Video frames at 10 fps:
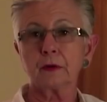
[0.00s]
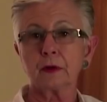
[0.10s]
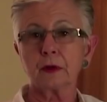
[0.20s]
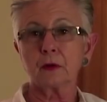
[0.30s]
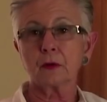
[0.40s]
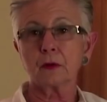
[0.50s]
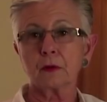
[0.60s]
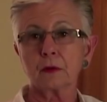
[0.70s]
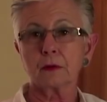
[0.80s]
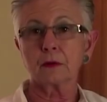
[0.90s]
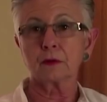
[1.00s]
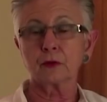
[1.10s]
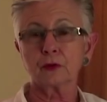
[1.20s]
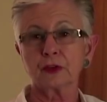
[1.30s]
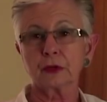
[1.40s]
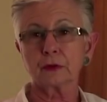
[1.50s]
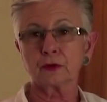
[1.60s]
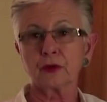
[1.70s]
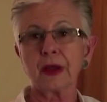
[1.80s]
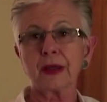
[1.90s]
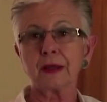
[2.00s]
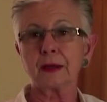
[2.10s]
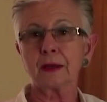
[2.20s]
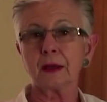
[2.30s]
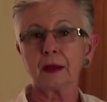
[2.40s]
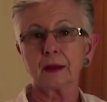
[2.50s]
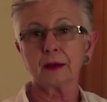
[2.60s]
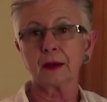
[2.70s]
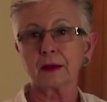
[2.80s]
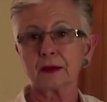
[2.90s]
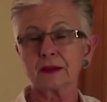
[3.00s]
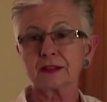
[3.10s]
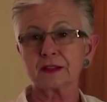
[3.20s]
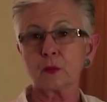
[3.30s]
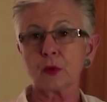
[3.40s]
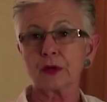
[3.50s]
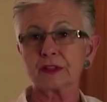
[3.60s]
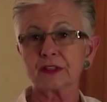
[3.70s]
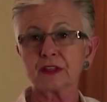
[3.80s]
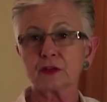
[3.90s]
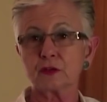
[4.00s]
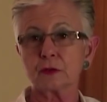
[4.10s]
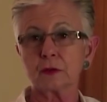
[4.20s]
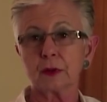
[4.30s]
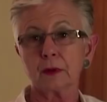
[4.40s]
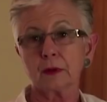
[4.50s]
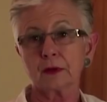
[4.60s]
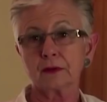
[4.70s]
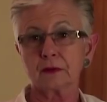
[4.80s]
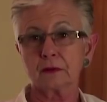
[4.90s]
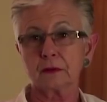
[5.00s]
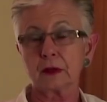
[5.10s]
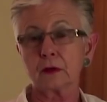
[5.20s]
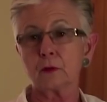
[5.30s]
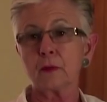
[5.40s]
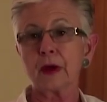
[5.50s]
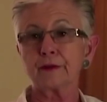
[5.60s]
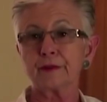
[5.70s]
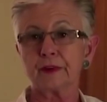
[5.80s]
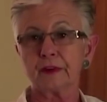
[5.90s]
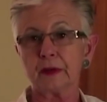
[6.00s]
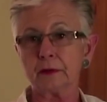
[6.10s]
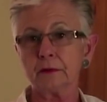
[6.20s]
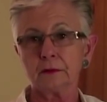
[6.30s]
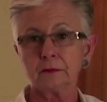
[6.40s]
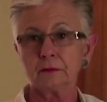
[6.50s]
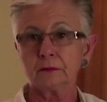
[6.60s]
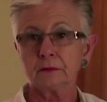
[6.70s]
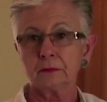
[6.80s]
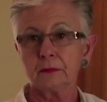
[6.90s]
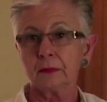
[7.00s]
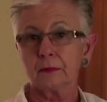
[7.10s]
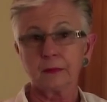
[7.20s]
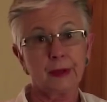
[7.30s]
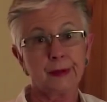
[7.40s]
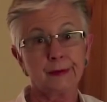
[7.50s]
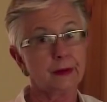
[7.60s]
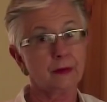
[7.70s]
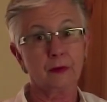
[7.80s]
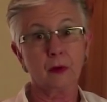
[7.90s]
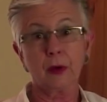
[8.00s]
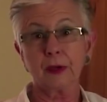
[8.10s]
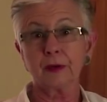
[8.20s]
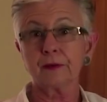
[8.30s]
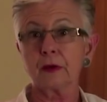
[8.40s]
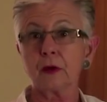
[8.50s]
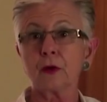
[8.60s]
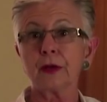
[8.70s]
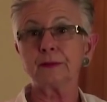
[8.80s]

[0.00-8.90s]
during your surgical training, and I guess someone sees you and thinks that you might fit in. And that's how I guess I got